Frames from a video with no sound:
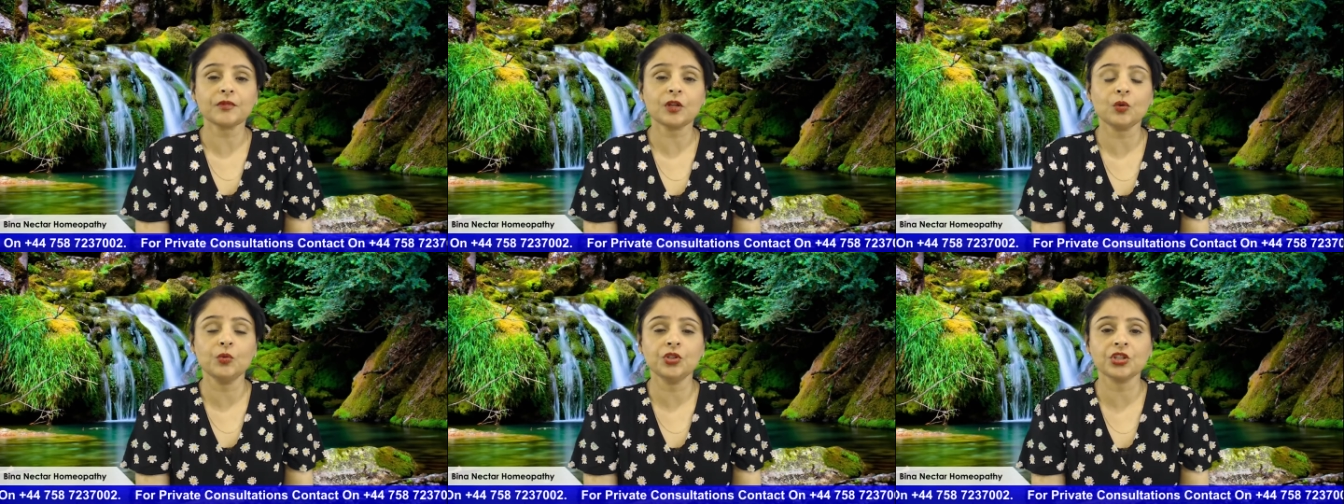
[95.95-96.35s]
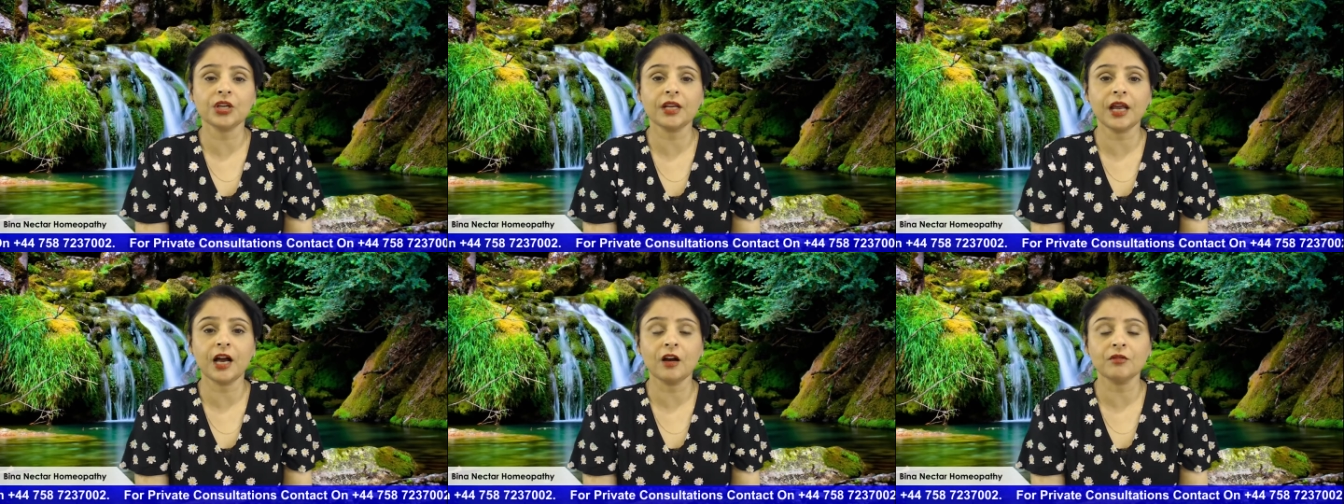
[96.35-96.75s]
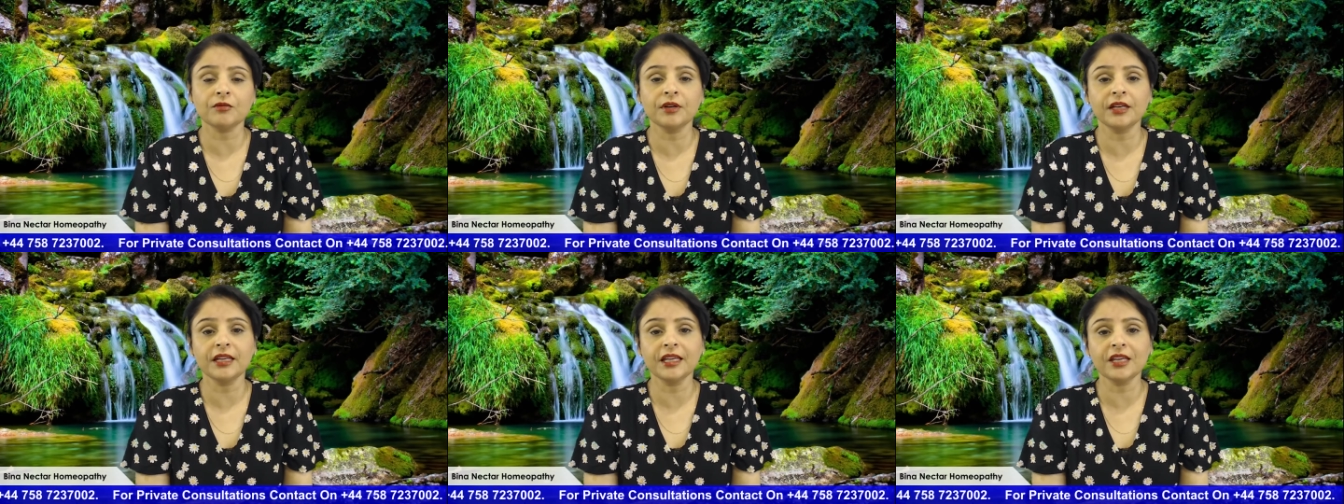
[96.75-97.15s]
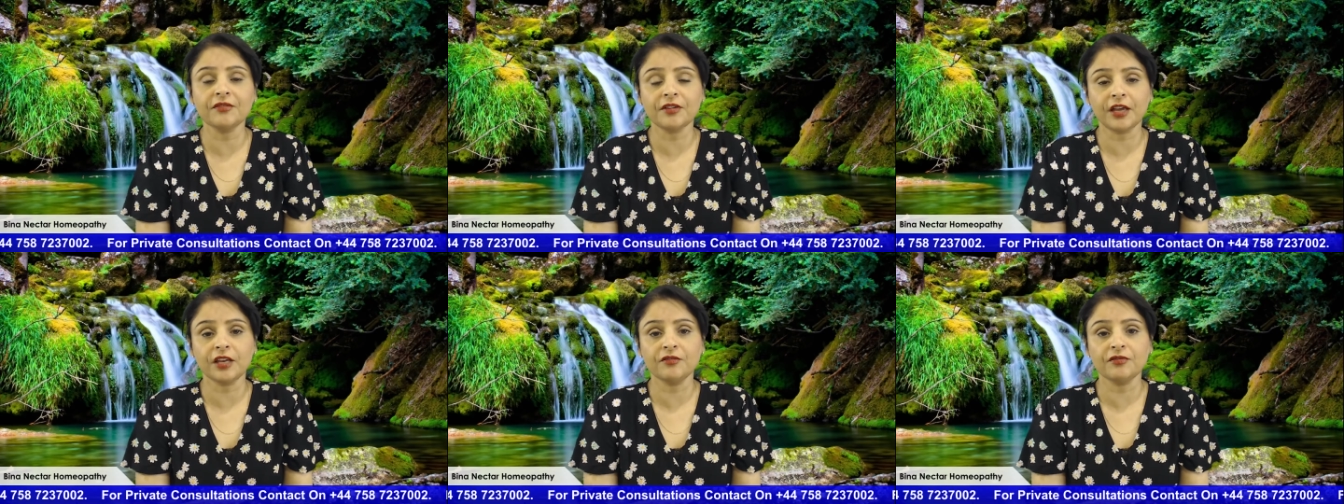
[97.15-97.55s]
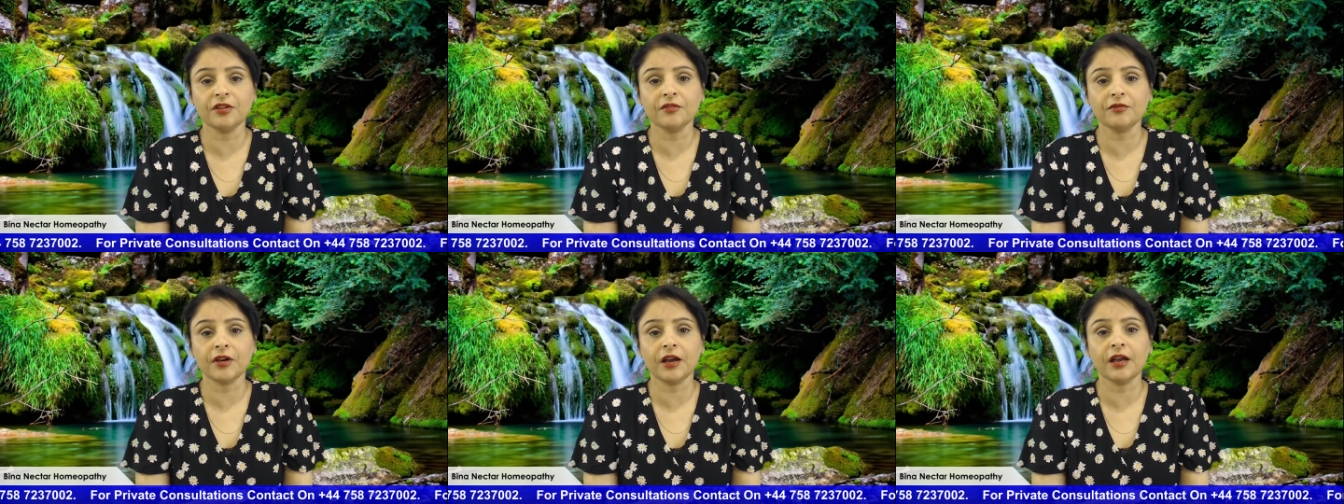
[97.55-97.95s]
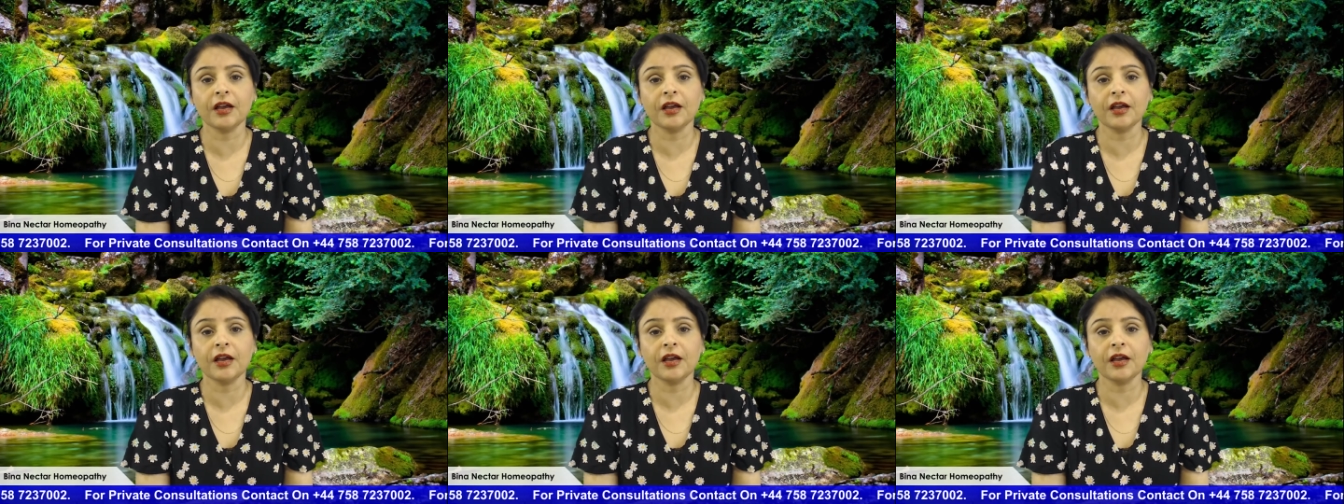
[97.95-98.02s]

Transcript: which can help relieve hay fever.